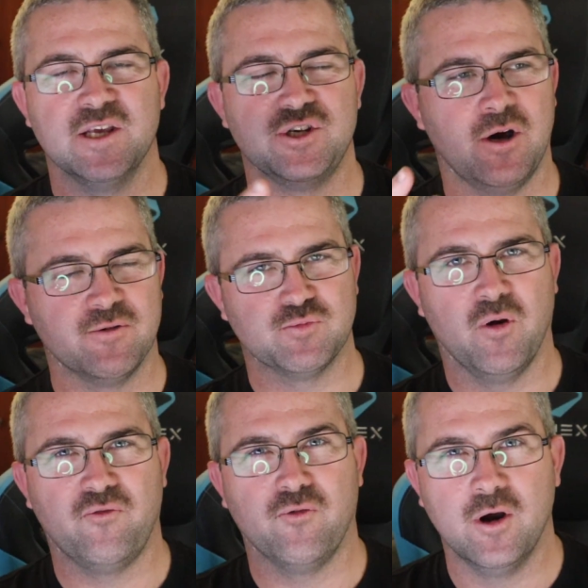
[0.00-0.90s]
These shoulders were
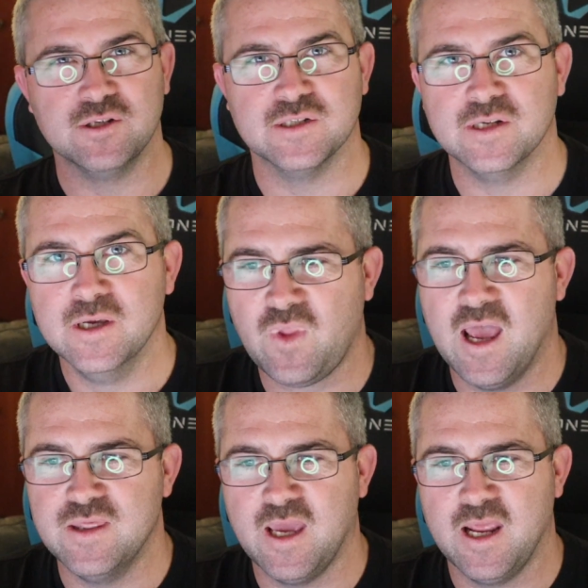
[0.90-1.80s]
frozen
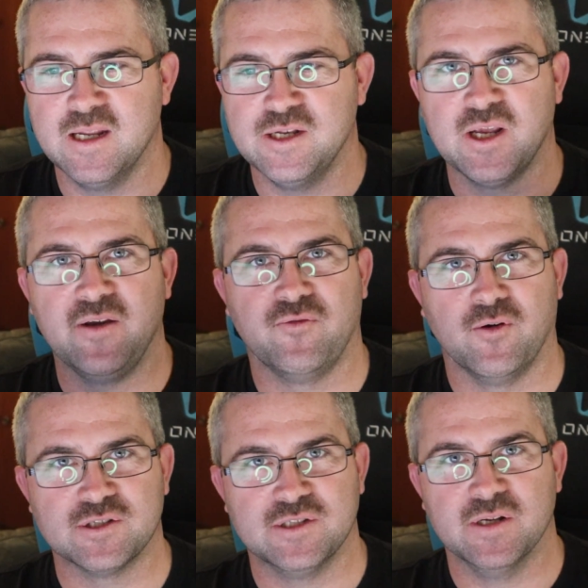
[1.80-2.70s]
and then
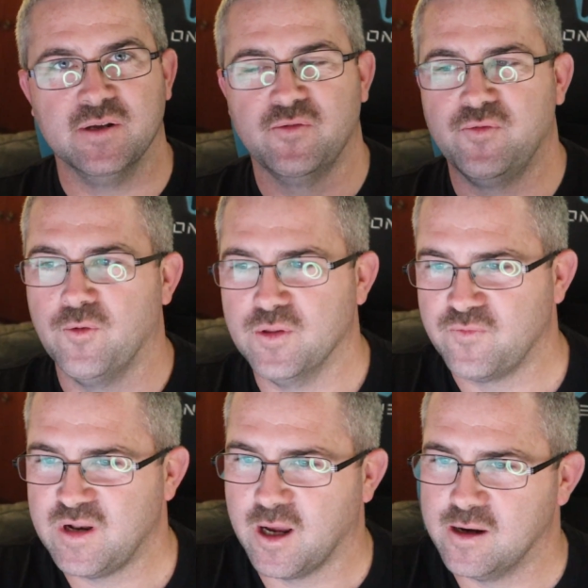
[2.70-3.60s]
defrosted for the
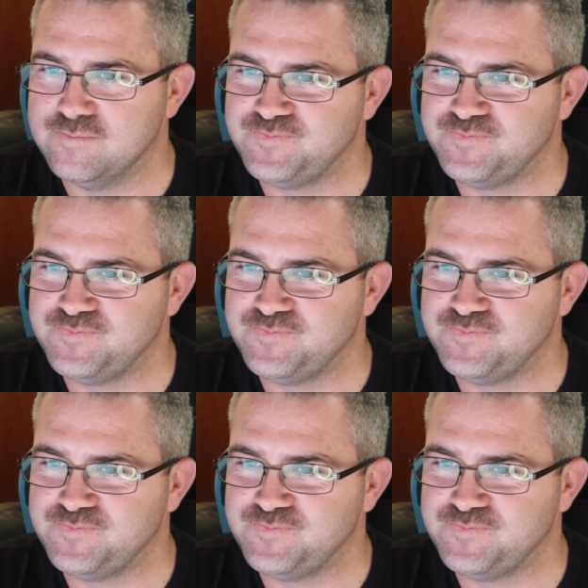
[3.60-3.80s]
video.